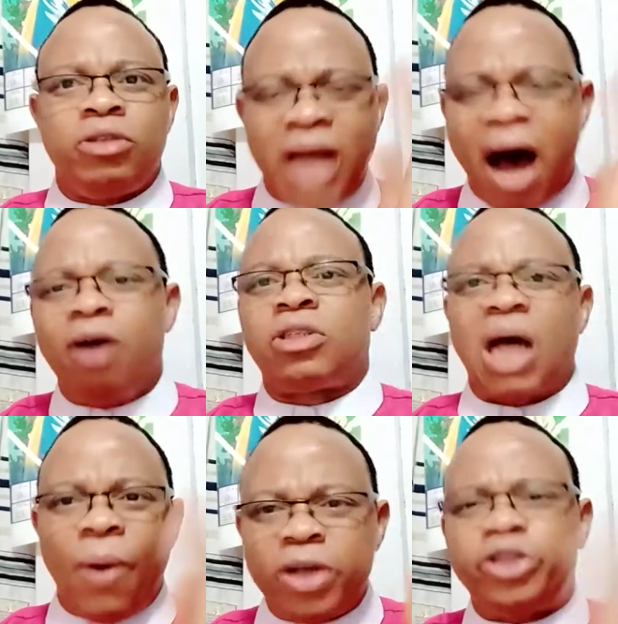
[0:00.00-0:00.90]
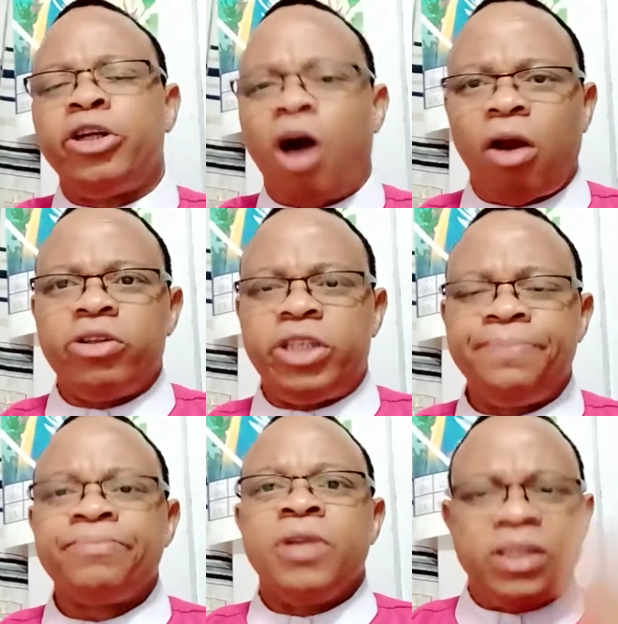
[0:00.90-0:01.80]
down to our
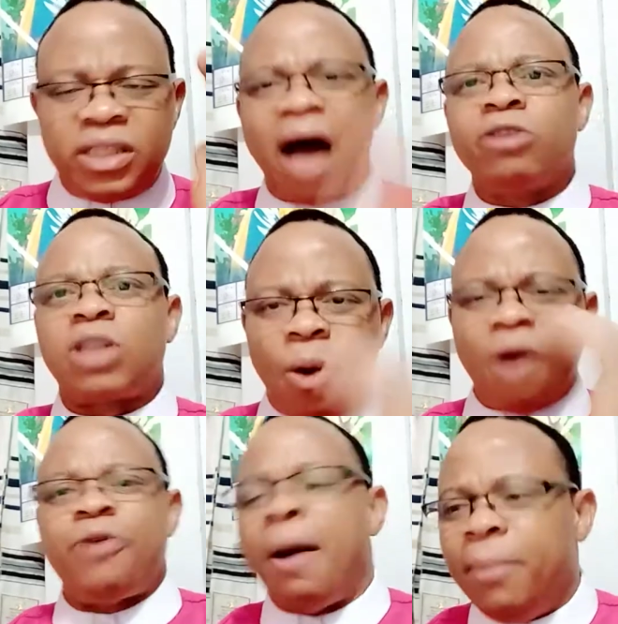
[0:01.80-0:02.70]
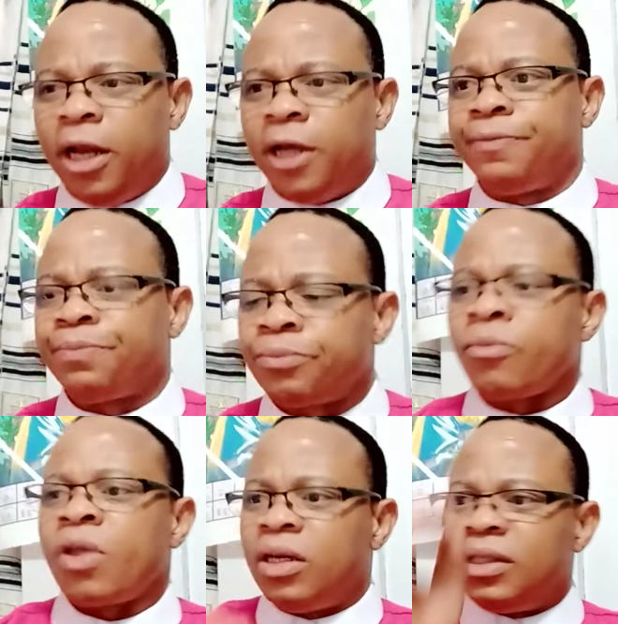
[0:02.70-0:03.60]
genealogy, down to our family.
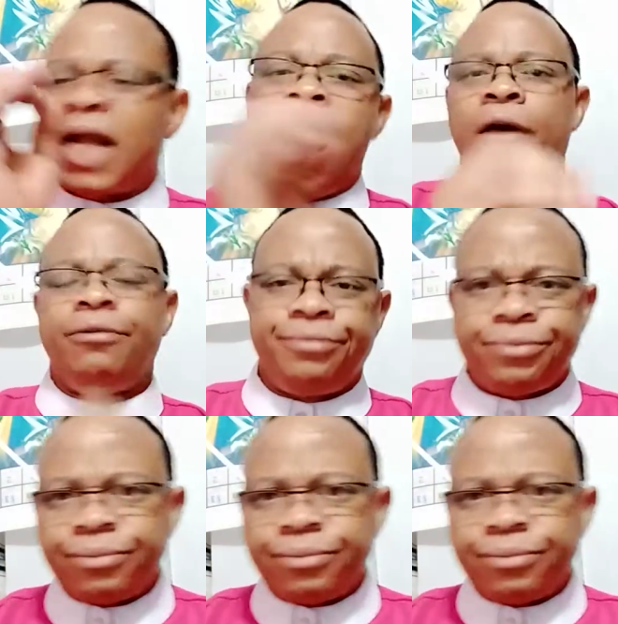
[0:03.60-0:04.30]
Now,